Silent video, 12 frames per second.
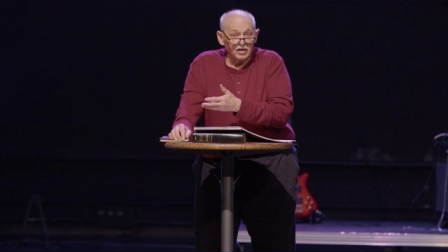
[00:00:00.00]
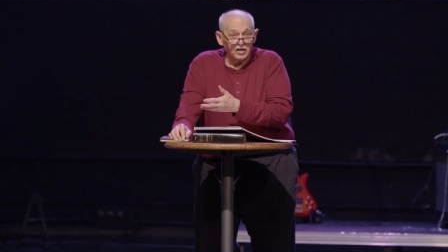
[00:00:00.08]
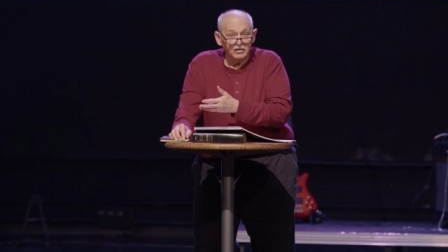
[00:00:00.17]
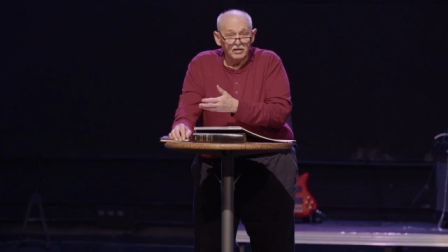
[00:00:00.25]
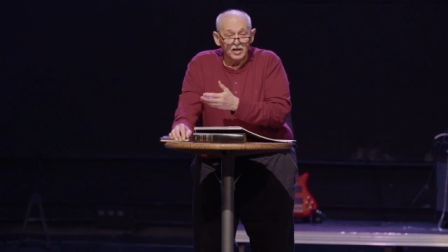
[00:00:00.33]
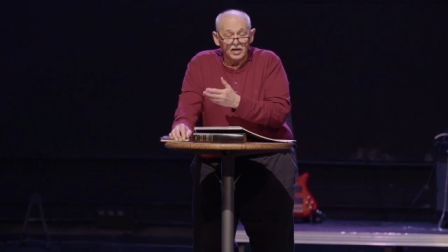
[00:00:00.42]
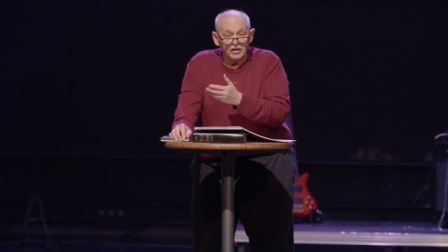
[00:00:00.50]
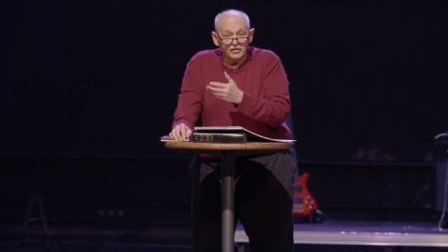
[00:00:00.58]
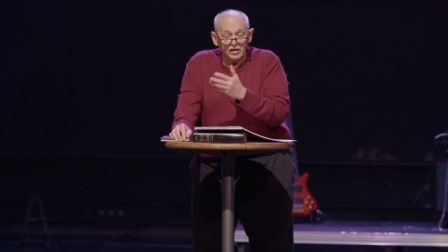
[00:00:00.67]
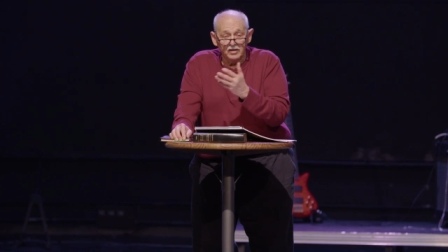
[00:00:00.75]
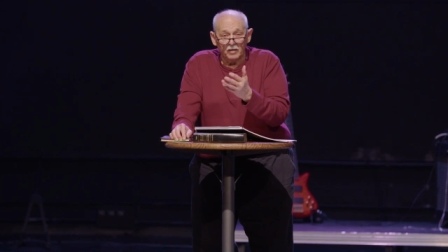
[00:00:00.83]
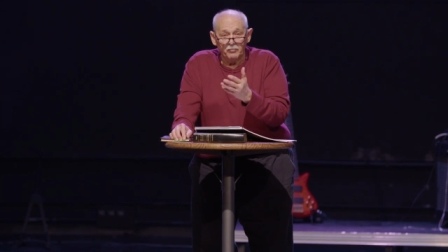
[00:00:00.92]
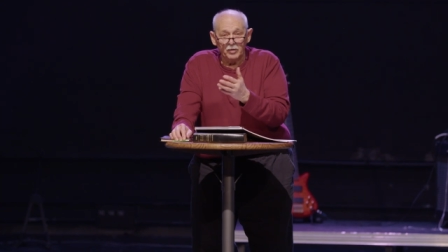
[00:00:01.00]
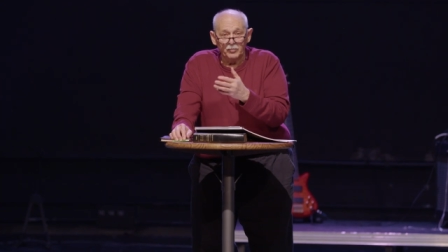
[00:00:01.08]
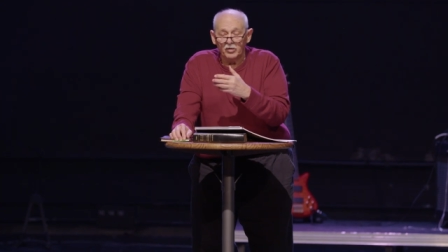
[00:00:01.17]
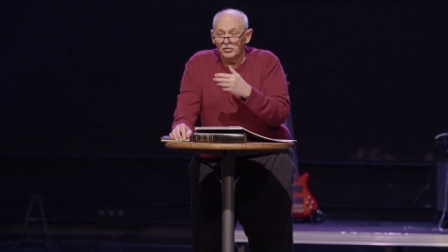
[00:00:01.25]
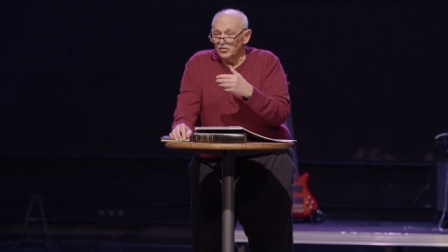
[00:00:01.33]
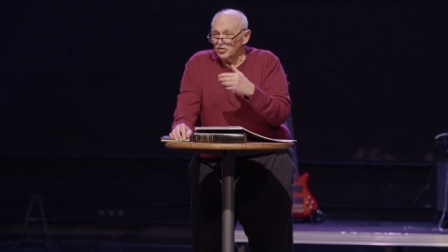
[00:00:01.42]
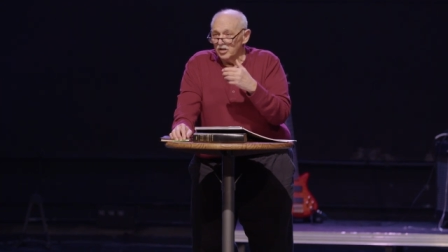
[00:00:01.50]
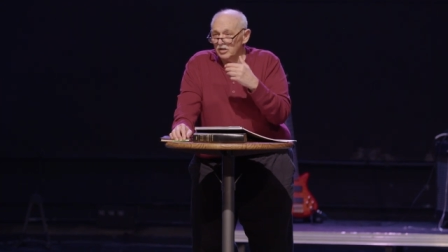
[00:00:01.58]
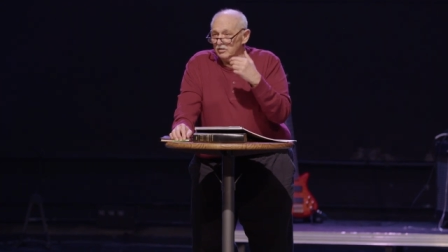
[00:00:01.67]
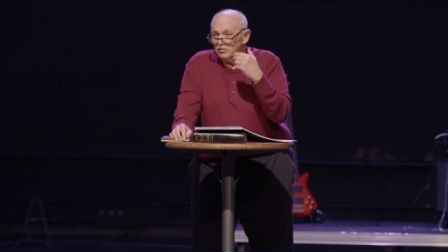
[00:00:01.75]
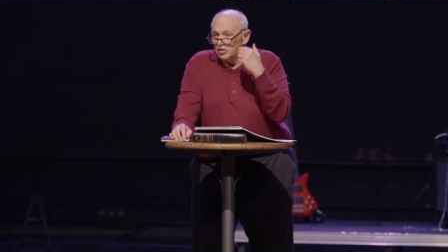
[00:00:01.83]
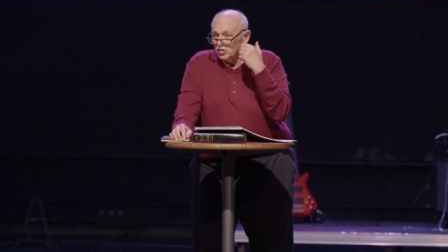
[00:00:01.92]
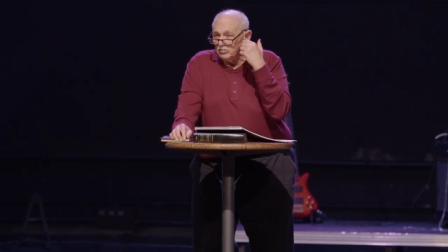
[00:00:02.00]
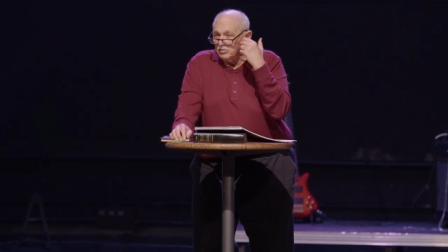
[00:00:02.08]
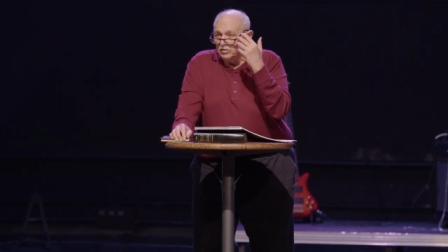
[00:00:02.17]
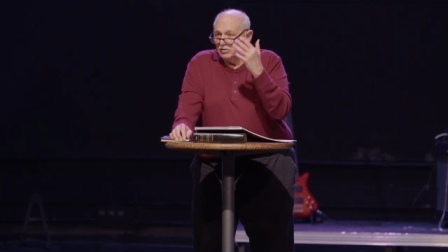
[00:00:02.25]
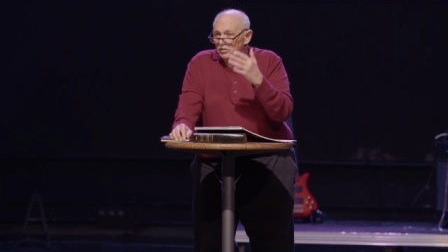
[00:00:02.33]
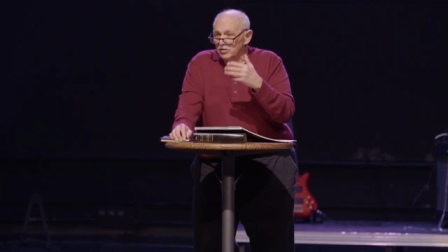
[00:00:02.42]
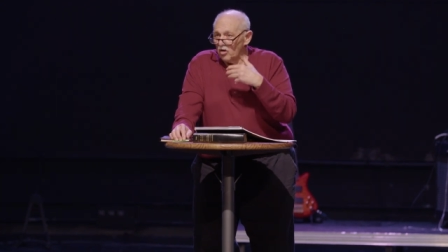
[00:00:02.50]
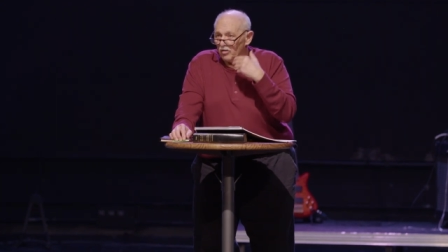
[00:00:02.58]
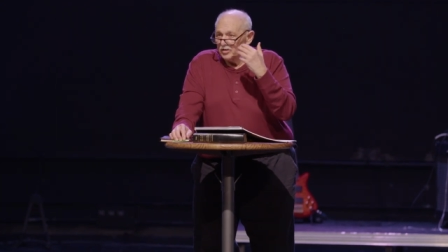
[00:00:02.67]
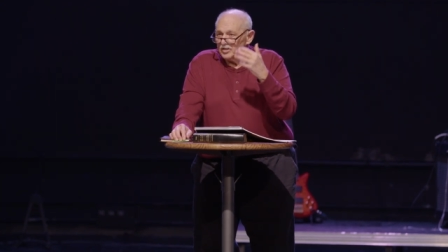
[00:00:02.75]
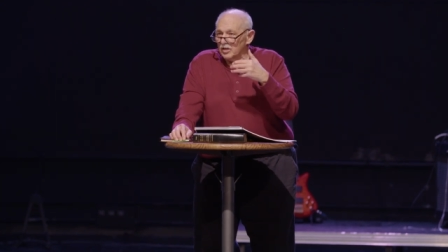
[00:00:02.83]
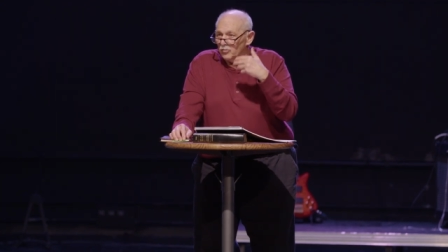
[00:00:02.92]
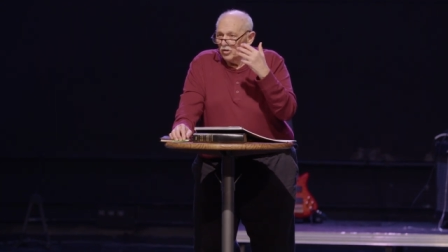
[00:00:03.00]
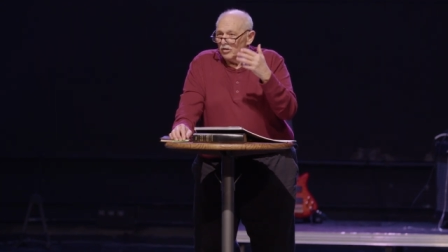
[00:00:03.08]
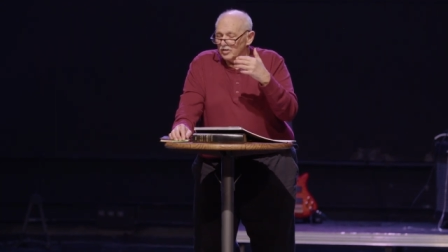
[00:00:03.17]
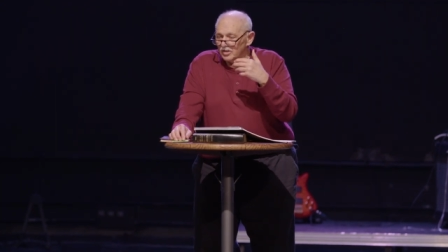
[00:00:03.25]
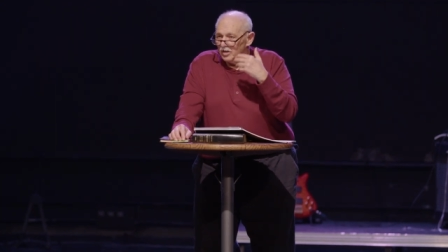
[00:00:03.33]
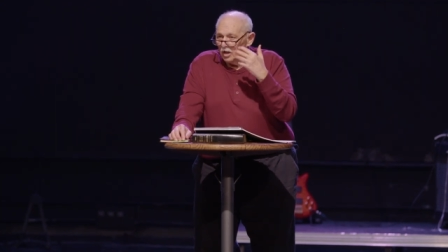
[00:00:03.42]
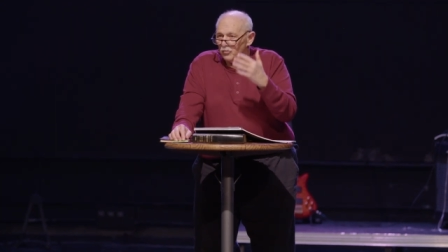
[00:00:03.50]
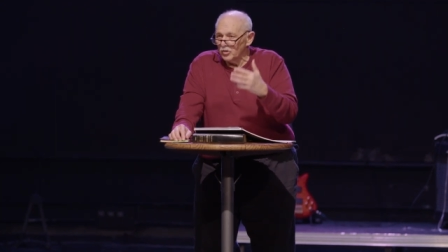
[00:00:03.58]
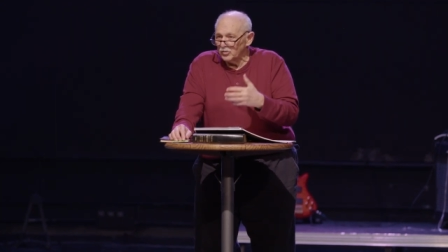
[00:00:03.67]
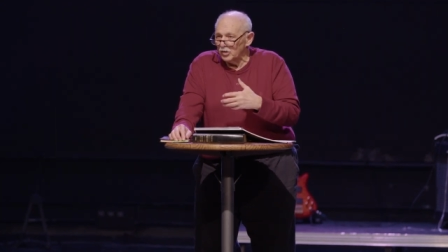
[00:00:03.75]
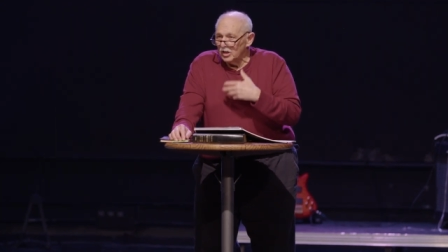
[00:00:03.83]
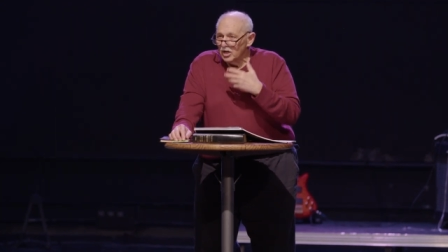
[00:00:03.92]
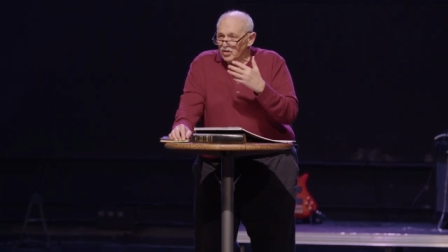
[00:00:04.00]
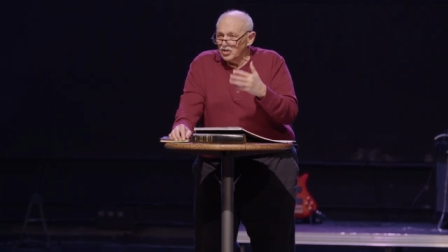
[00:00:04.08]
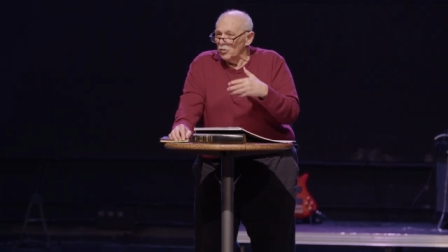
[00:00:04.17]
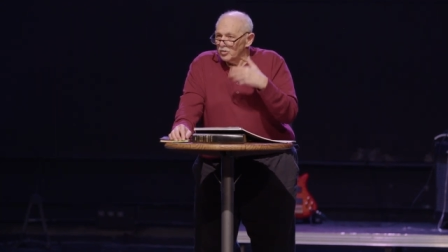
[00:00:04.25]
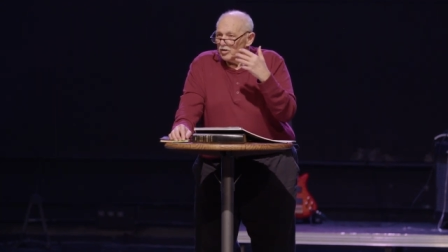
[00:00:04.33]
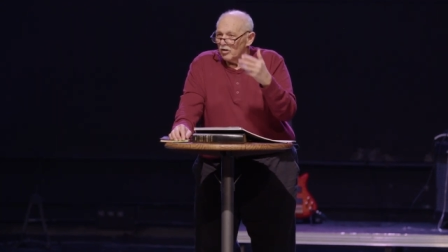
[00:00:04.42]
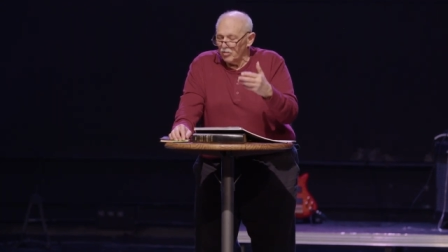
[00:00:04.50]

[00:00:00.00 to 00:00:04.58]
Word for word: in, the young people, and she taught us the words. In other words, she was our